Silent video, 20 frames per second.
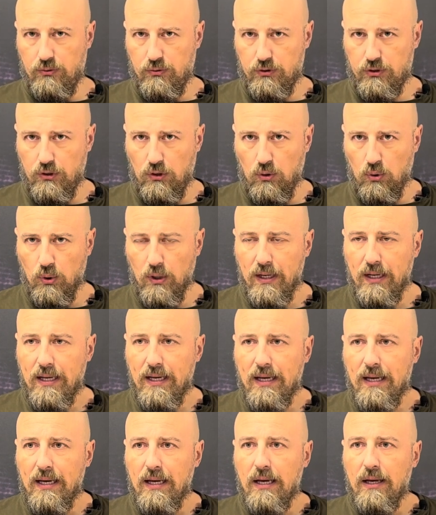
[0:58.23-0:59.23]
So
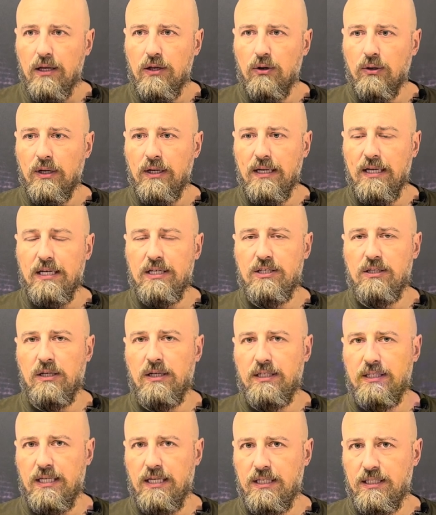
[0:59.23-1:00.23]
you can easily
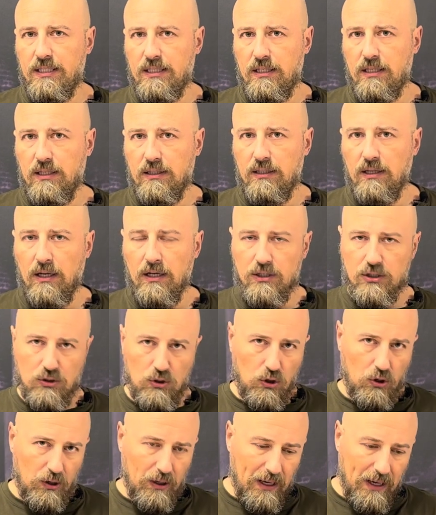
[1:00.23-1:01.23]
test, does
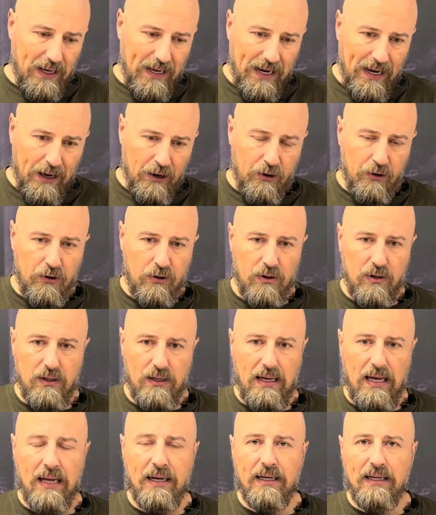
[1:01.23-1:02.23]
the air
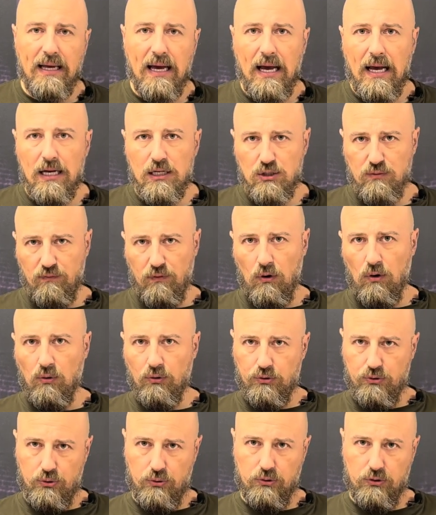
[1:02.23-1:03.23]
and gas flow
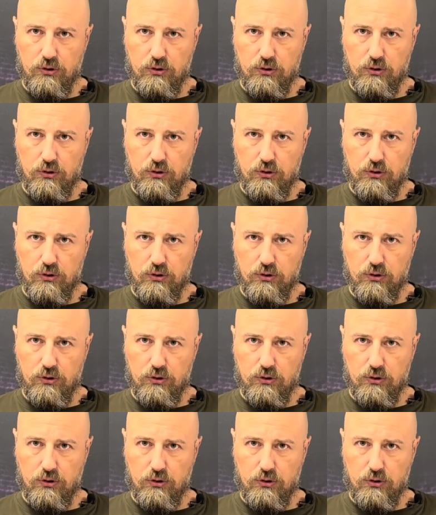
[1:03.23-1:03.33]
through the